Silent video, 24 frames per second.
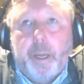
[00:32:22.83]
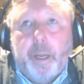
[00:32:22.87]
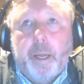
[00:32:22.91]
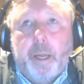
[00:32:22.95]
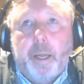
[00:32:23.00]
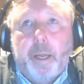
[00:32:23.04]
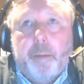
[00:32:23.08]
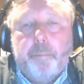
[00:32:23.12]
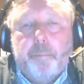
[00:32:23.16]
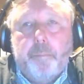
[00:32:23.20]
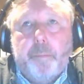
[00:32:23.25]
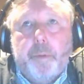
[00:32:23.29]

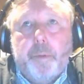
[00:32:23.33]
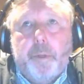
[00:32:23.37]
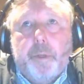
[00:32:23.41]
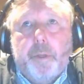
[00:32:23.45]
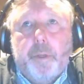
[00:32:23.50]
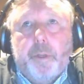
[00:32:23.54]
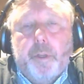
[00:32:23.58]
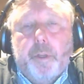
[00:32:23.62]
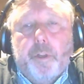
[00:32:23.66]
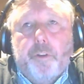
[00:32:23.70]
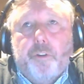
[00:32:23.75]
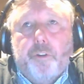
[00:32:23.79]

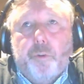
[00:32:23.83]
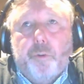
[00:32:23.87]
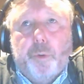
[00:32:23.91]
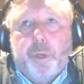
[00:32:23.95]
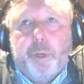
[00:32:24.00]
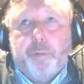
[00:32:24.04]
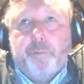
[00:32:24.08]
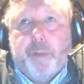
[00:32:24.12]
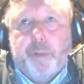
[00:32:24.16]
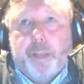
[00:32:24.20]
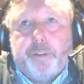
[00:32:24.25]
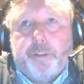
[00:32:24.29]
to
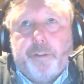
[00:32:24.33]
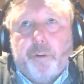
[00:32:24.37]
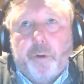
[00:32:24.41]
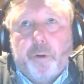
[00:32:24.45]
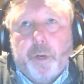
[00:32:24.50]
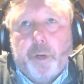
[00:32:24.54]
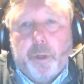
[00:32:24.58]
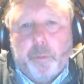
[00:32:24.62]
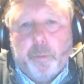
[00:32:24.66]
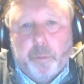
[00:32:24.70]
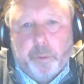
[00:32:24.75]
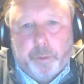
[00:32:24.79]
an
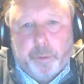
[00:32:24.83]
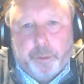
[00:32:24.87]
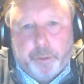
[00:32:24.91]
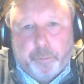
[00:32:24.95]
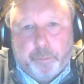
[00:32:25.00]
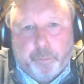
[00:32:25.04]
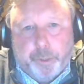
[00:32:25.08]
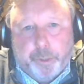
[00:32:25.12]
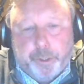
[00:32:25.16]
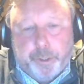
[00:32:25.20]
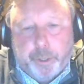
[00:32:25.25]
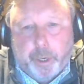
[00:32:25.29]
investor and it
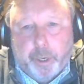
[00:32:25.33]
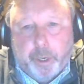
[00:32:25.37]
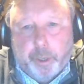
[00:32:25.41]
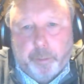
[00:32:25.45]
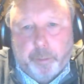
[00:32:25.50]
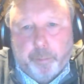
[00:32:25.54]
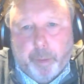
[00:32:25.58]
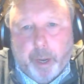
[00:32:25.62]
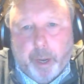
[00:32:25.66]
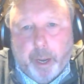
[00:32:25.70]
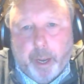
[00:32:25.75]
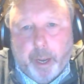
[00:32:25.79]
was
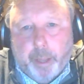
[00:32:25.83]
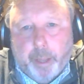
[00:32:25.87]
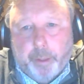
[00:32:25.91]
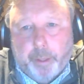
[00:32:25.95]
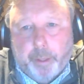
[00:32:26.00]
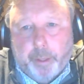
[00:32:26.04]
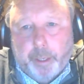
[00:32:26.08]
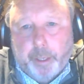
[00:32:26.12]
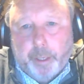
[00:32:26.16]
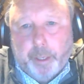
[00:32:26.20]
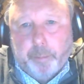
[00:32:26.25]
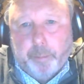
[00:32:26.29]
returned by
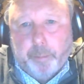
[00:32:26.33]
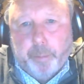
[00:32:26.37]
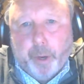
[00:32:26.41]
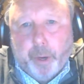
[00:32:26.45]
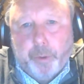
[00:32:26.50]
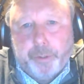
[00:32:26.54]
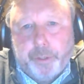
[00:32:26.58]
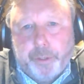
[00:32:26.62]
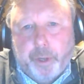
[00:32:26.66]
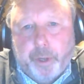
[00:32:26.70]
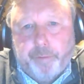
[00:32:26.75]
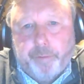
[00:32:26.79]
the
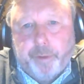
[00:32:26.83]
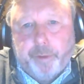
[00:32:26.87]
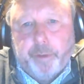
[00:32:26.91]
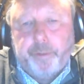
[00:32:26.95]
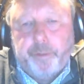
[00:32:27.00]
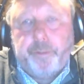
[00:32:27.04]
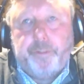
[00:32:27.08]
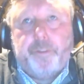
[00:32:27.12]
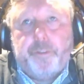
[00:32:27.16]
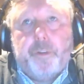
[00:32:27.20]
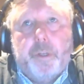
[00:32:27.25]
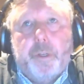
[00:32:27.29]
post
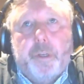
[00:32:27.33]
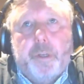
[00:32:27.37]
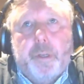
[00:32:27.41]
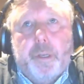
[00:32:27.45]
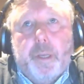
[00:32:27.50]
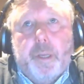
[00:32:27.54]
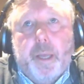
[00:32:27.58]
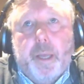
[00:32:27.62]
office,